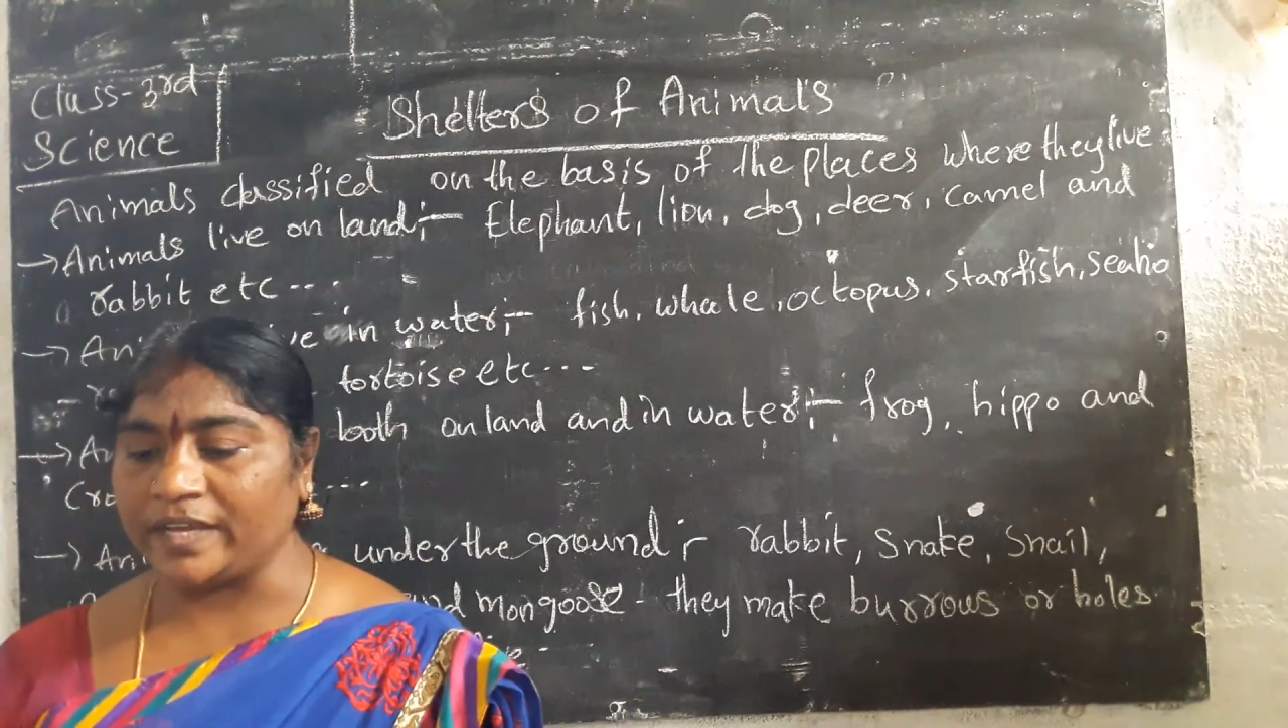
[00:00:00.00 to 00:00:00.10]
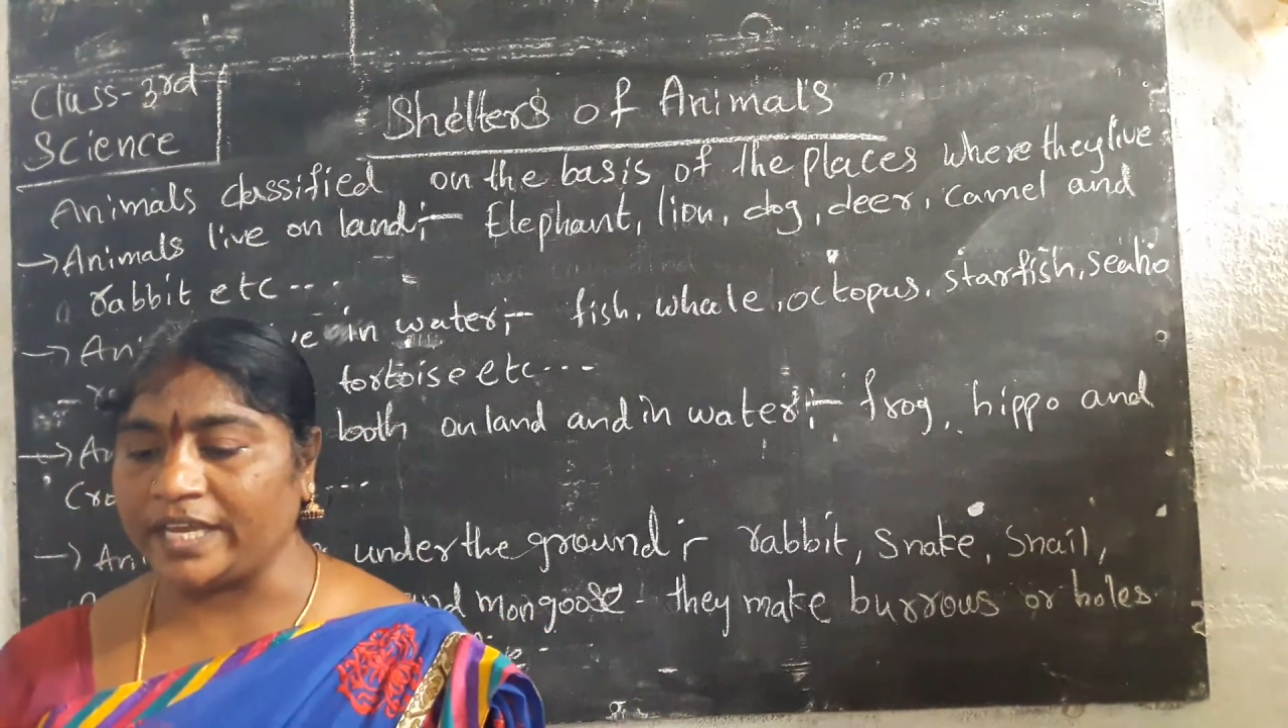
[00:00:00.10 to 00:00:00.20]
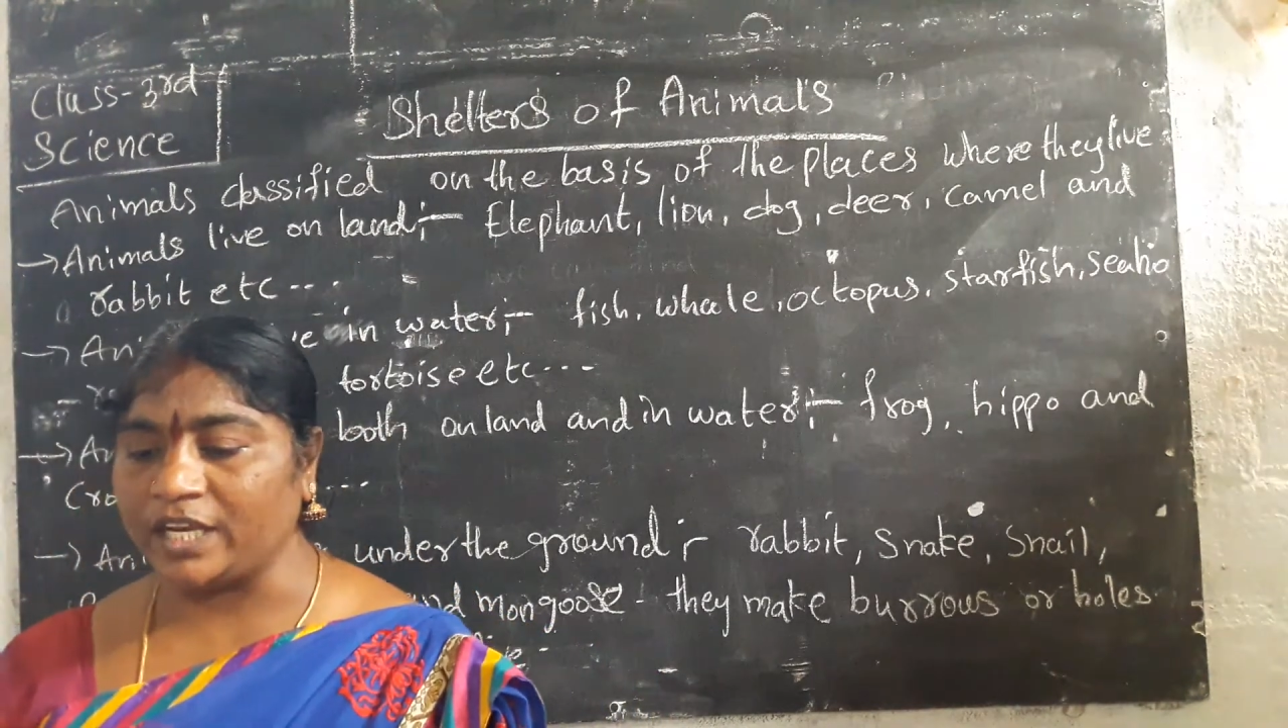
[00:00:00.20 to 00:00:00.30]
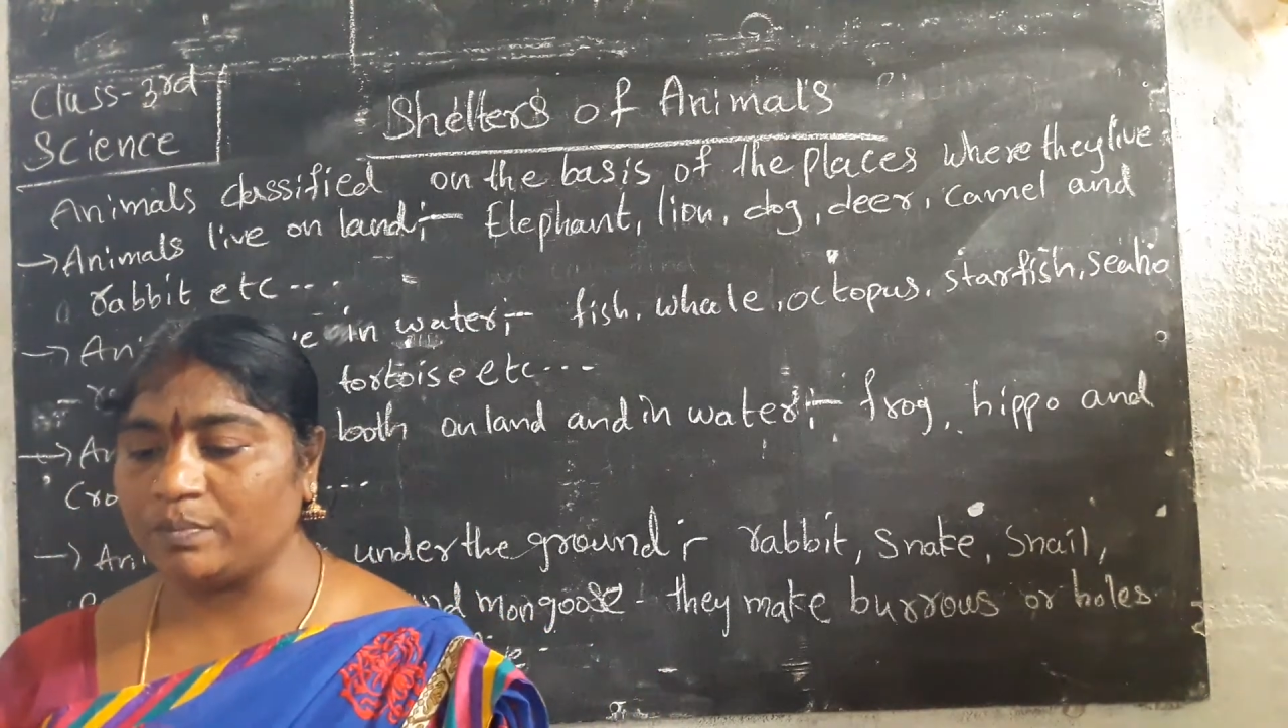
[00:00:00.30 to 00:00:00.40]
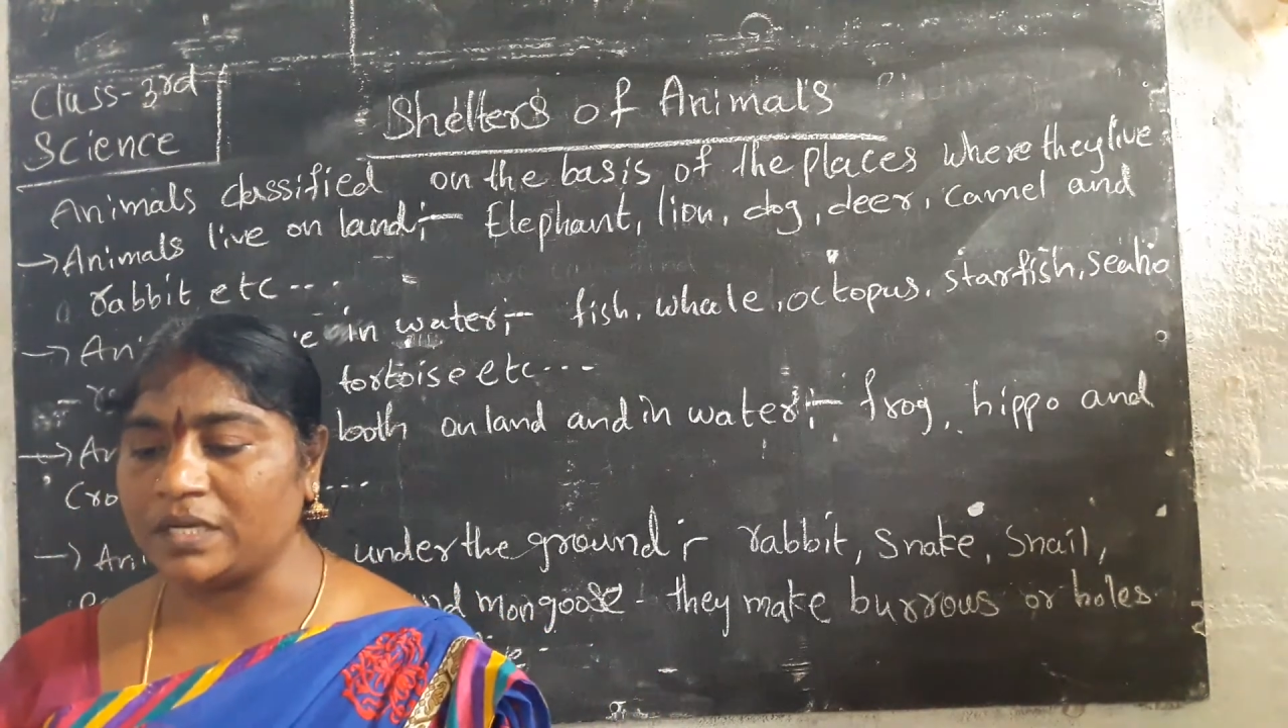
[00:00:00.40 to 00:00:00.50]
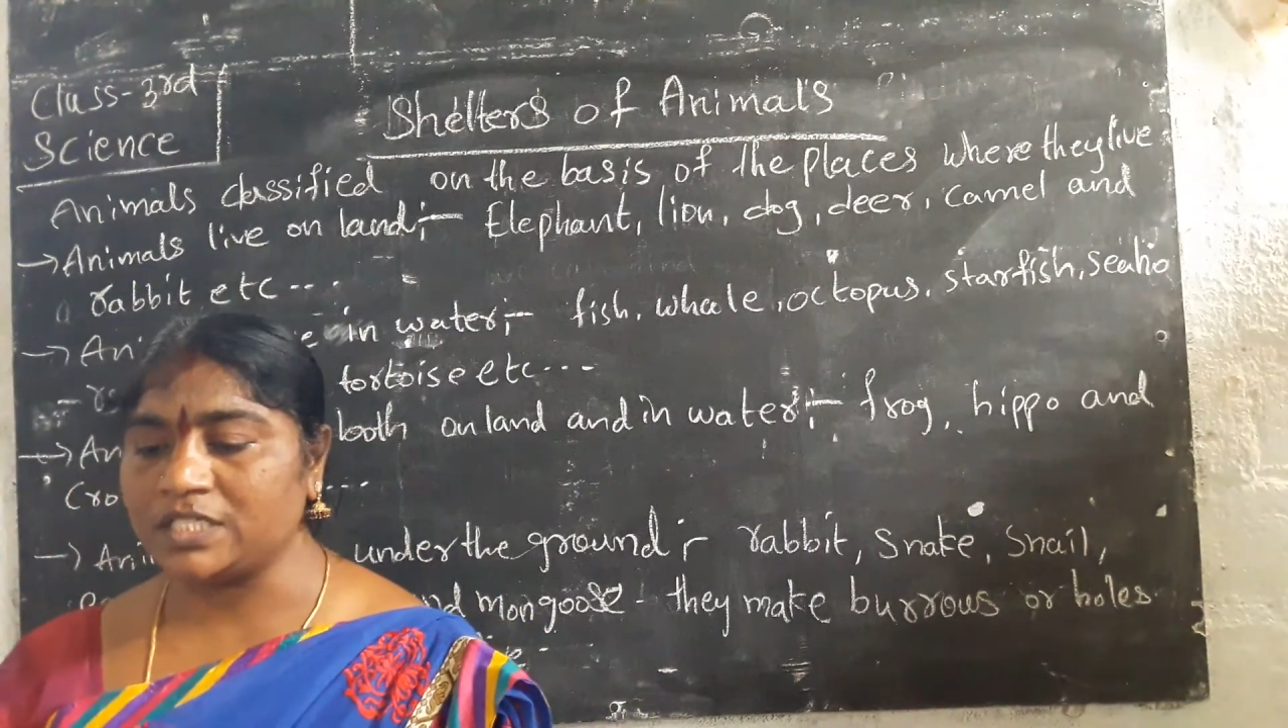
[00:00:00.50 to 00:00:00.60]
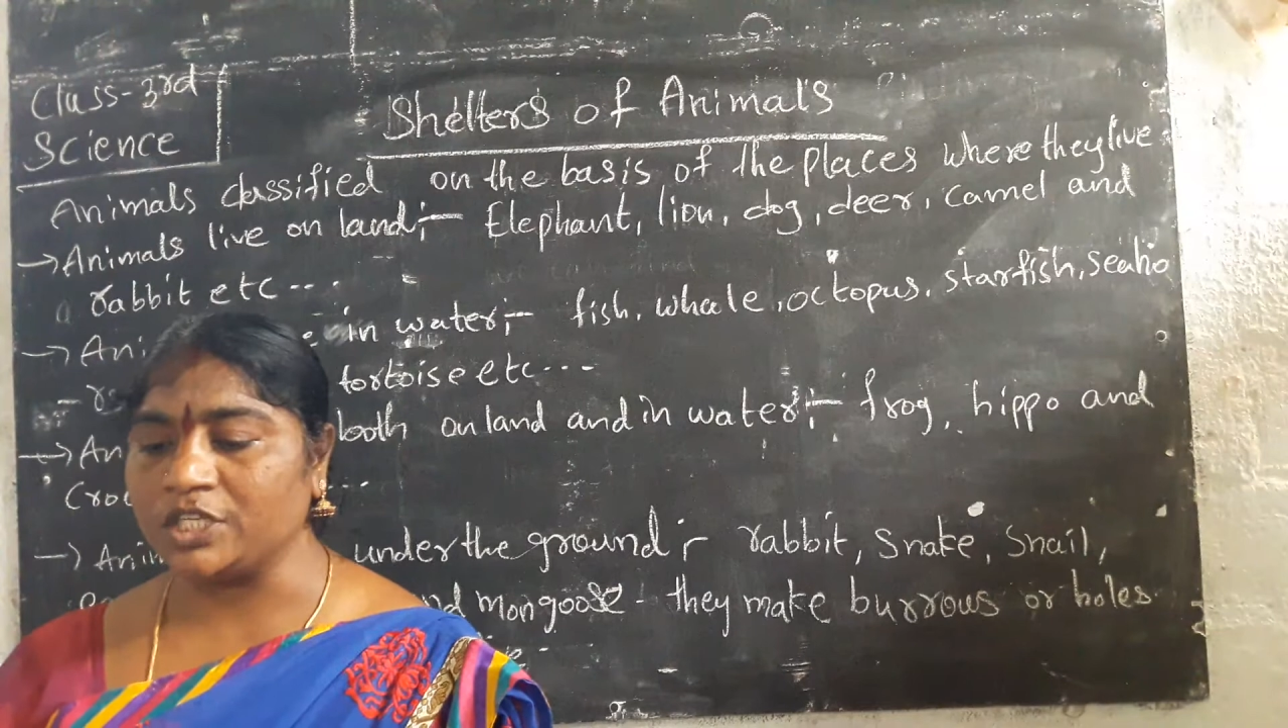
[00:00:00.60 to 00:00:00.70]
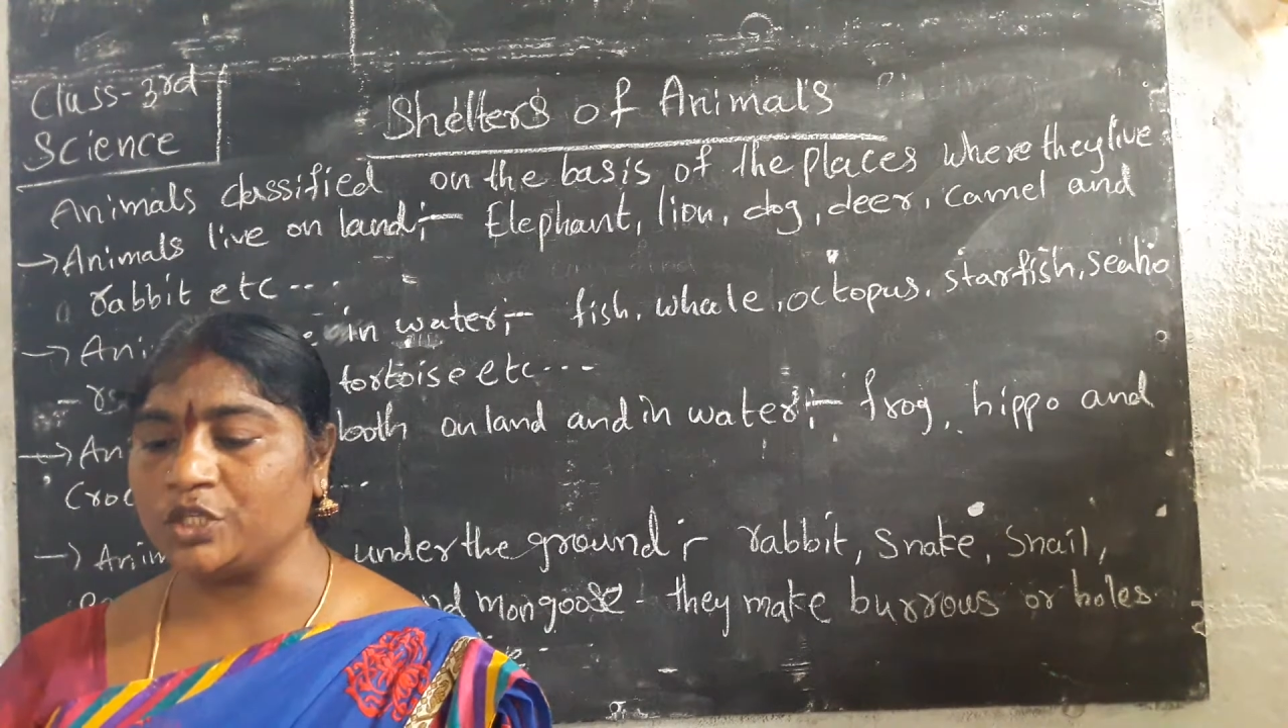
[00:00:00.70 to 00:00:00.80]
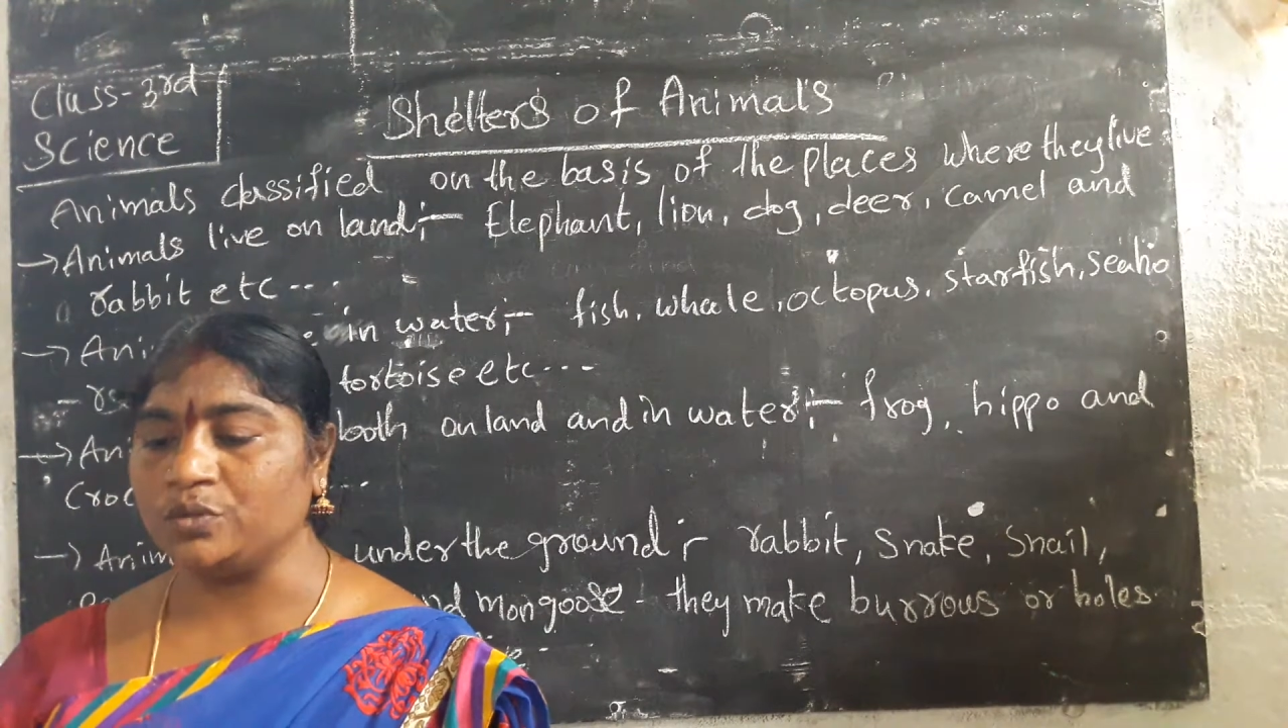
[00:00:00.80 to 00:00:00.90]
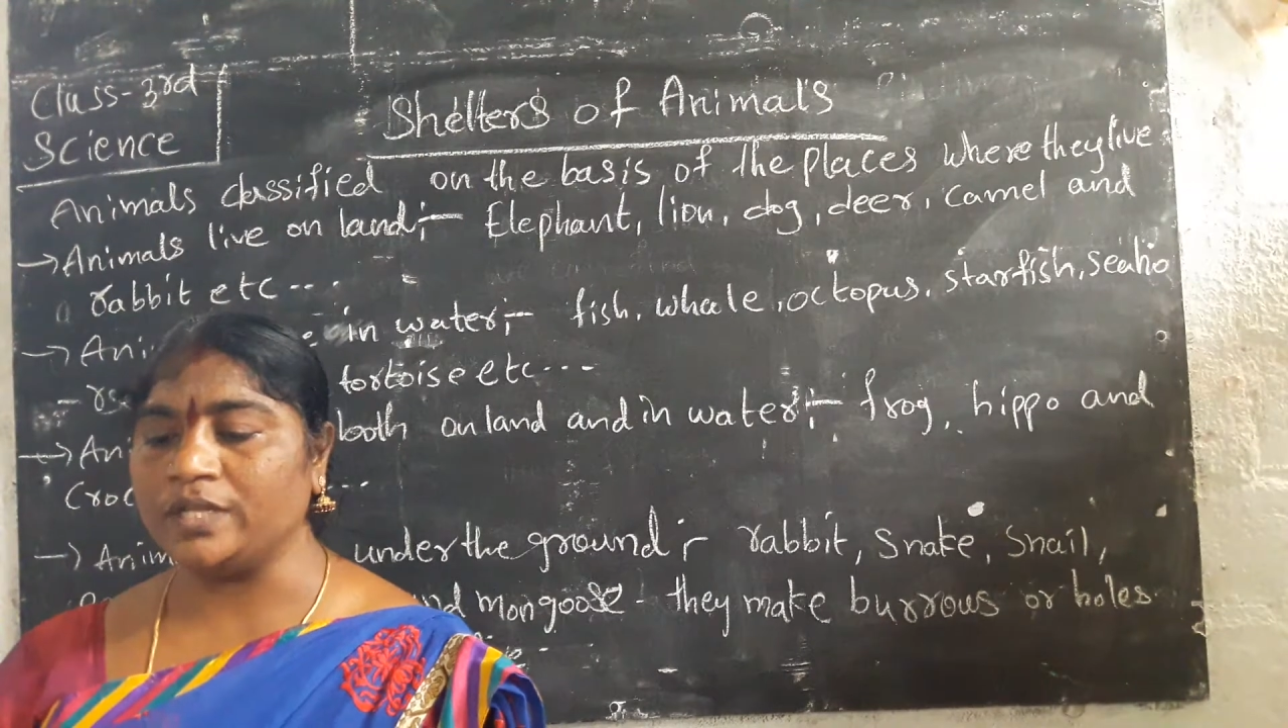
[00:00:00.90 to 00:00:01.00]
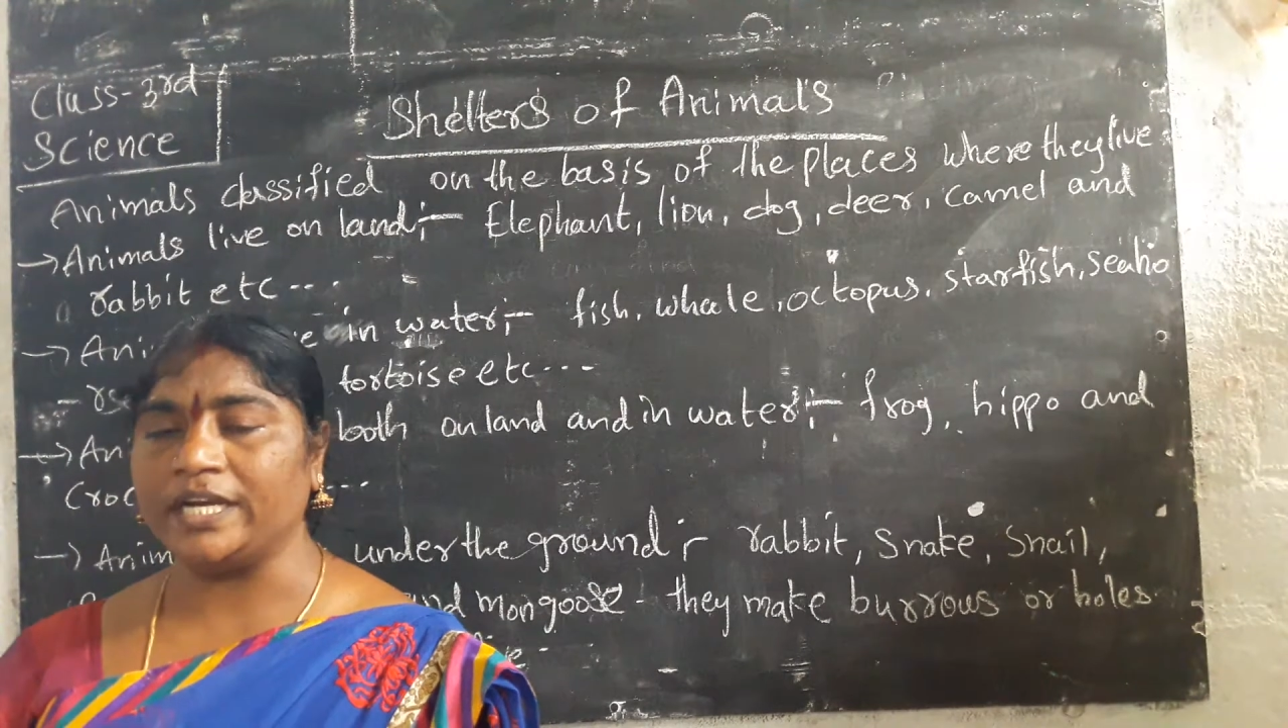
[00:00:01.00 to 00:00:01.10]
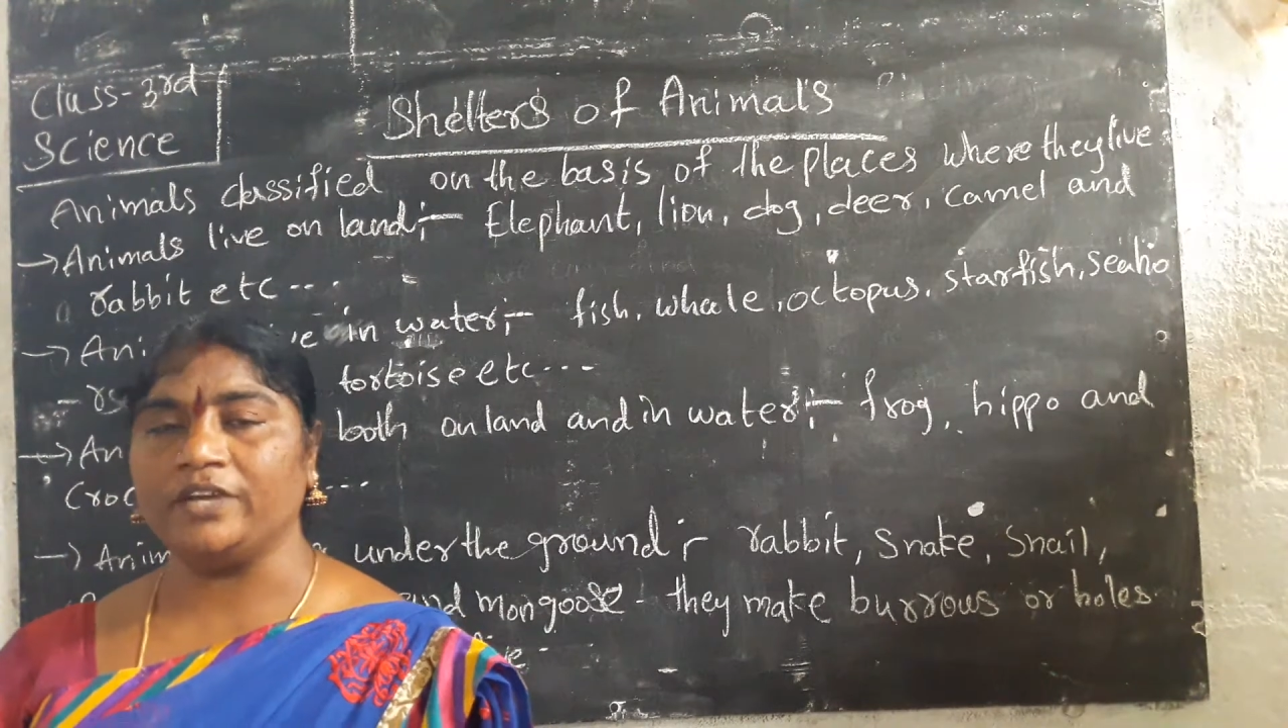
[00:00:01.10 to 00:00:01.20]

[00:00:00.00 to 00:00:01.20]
animals into the